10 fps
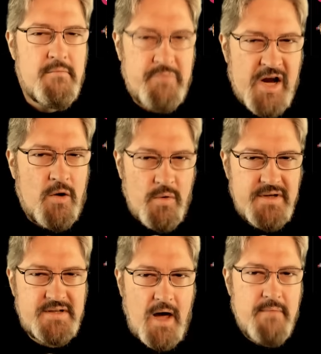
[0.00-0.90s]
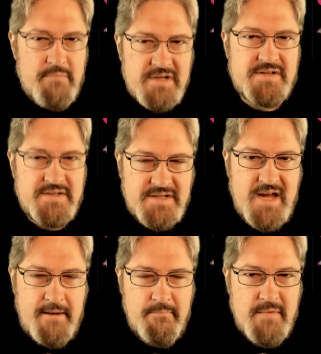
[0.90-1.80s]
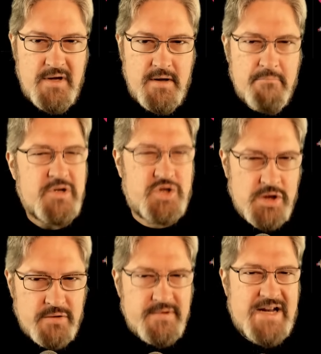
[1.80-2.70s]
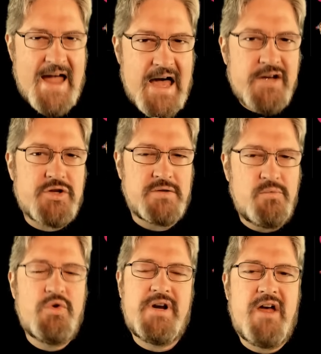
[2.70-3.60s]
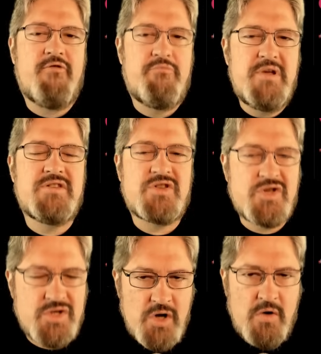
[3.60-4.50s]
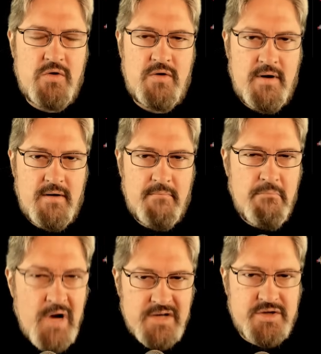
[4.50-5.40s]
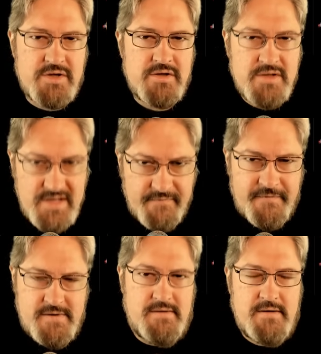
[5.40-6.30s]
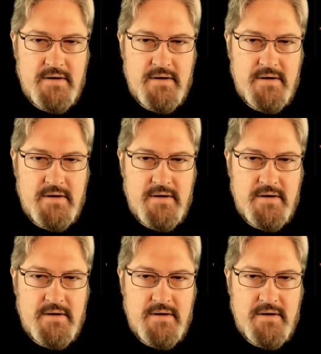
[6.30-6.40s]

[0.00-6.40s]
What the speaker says: Pierre would have done much the same, but your reaction would have been so much different.